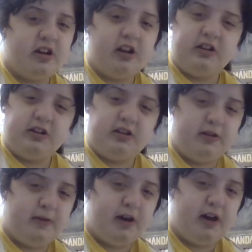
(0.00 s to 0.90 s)
and
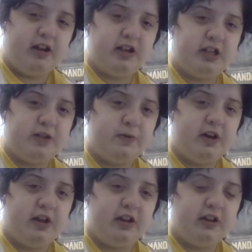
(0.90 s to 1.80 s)
to mine as
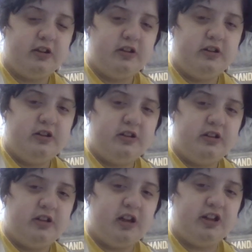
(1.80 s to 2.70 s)
well.
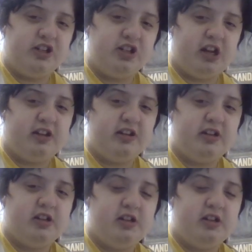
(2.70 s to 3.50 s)
Nightshade.